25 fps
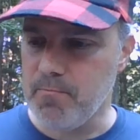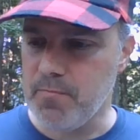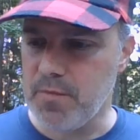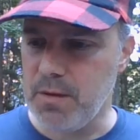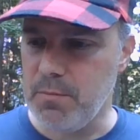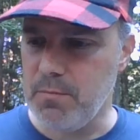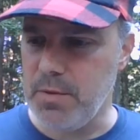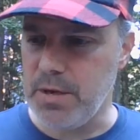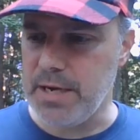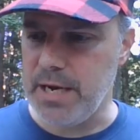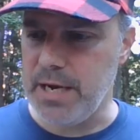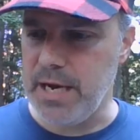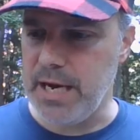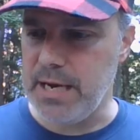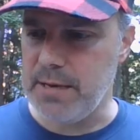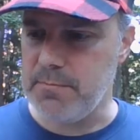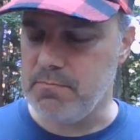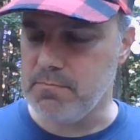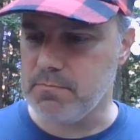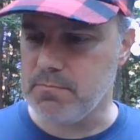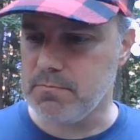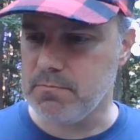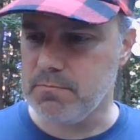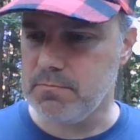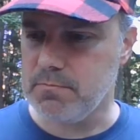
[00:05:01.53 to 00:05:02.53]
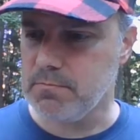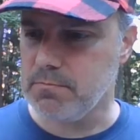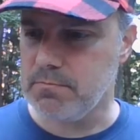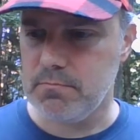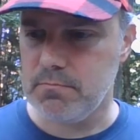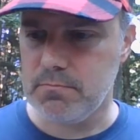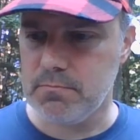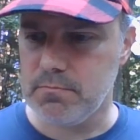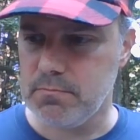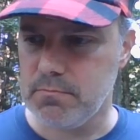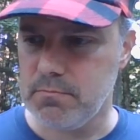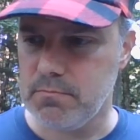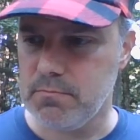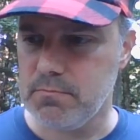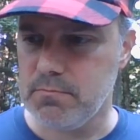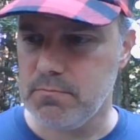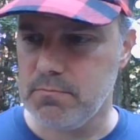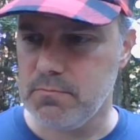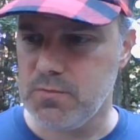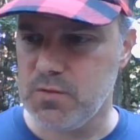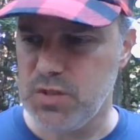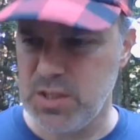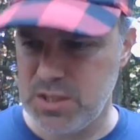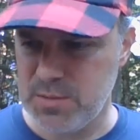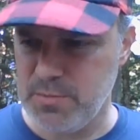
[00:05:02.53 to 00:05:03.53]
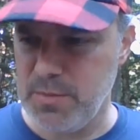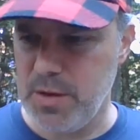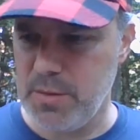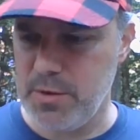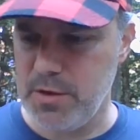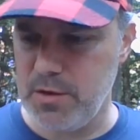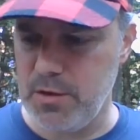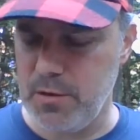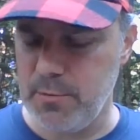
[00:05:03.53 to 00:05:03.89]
but not just maybe a little